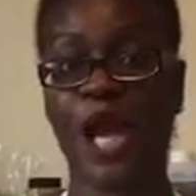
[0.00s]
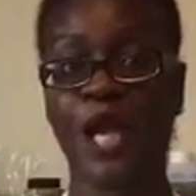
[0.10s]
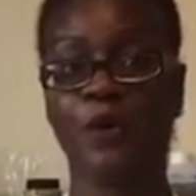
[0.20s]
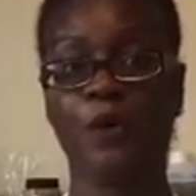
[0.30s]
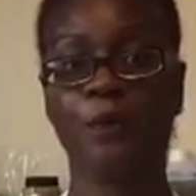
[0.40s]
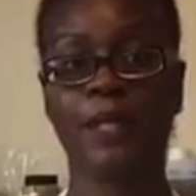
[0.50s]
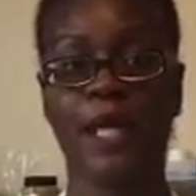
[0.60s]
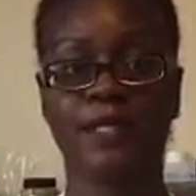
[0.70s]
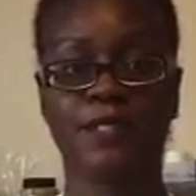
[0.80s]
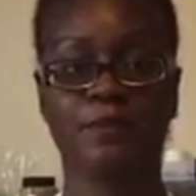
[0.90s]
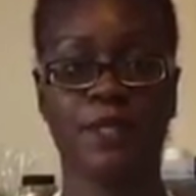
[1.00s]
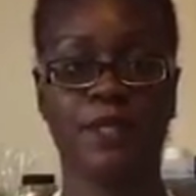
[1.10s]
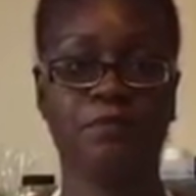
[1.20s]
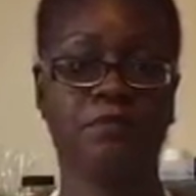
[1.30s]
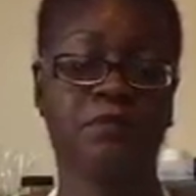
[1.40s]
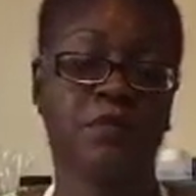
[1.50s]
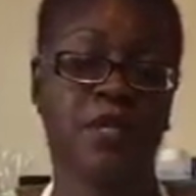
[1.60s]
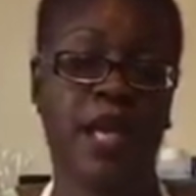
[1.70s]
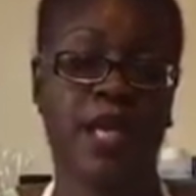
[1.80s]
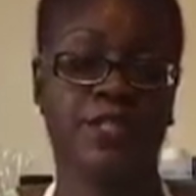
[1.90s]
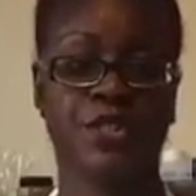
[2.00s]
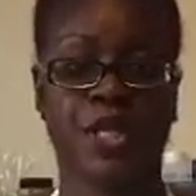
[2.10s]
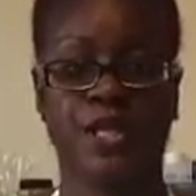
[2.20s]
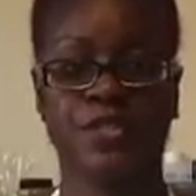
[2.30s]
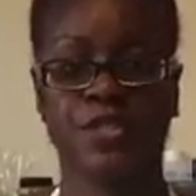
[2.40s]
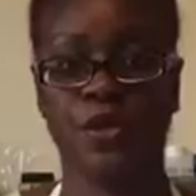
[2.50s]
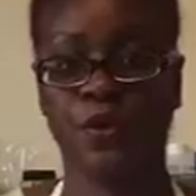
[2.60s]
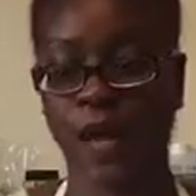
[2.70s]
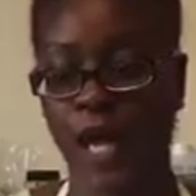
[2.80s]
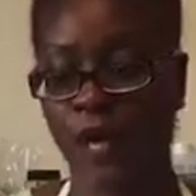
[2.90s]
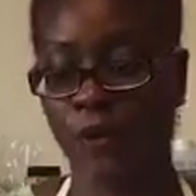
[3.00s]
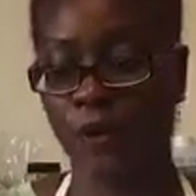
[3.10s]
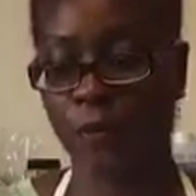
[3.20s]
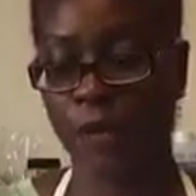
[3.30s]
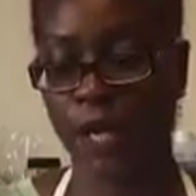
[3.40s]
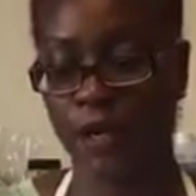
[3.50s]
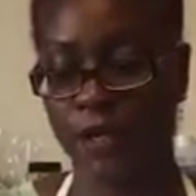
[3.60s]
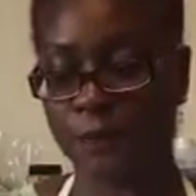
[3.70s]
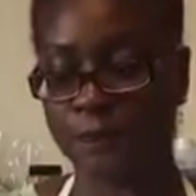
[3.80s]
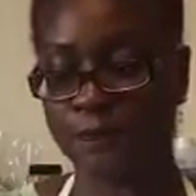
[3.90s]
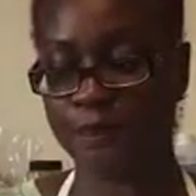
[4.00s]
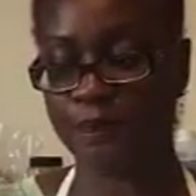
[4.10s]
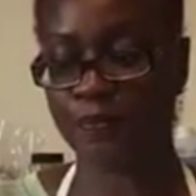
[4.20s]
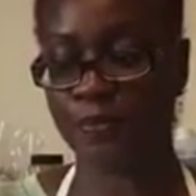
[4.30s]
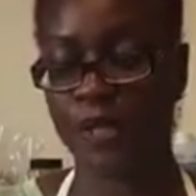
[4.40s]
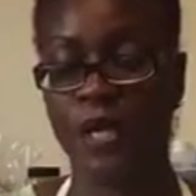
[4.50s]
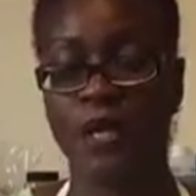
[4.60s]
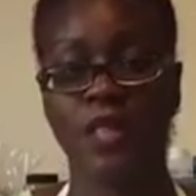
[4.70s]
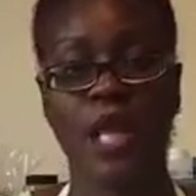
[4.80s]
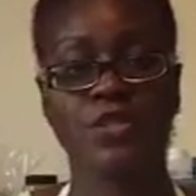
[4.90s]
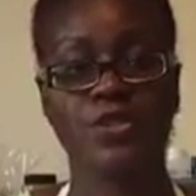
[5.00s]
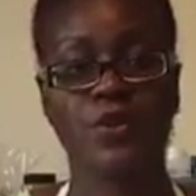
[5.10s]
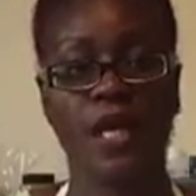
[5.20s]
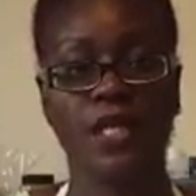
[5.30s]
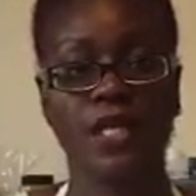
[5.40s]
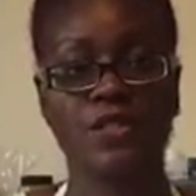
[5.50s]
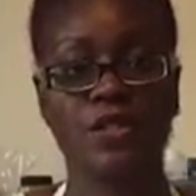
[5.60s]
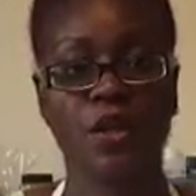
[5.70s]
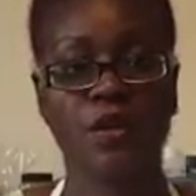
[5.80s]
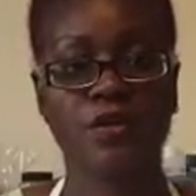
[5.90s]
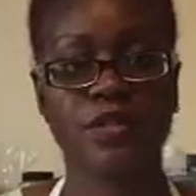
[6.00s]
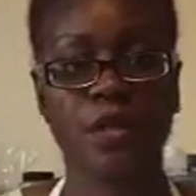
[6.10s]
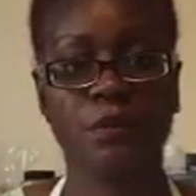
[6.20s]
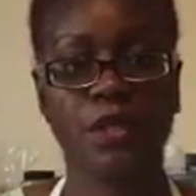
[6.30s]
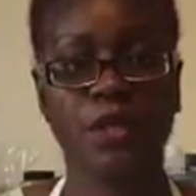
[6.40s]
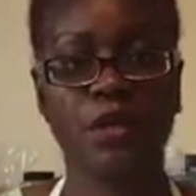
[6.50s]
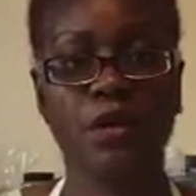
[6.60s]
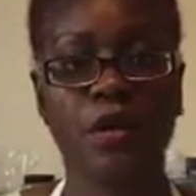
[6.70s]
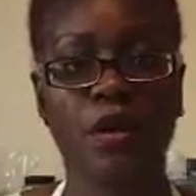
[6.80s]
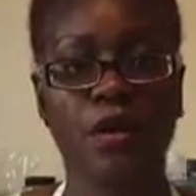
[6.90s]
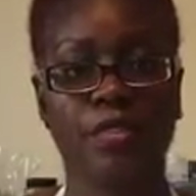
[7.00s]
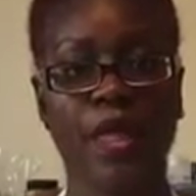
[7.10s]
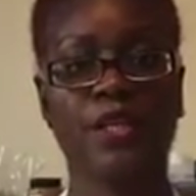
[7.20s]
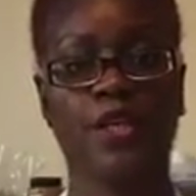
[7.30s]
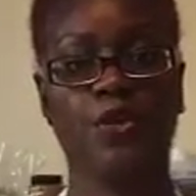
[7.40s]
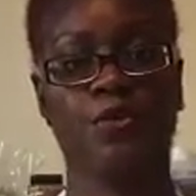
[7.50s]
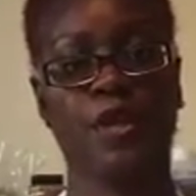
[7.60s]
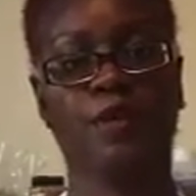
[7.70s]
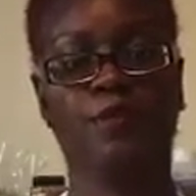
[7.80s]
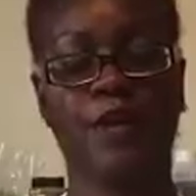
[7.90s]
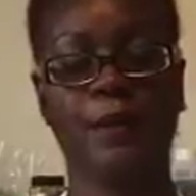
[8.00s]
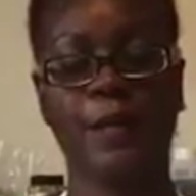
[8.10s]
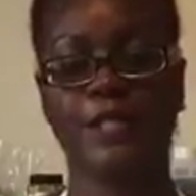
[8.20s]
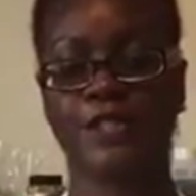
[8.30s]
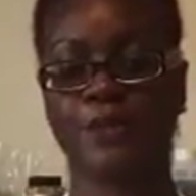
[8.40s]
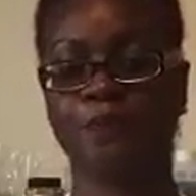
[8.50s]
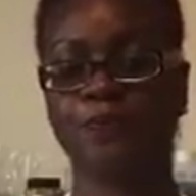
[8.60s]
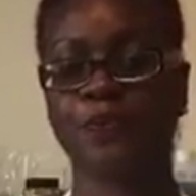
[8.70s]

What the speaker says: I hope that it's been educational. I hope that you at least learned something. Thank you very much.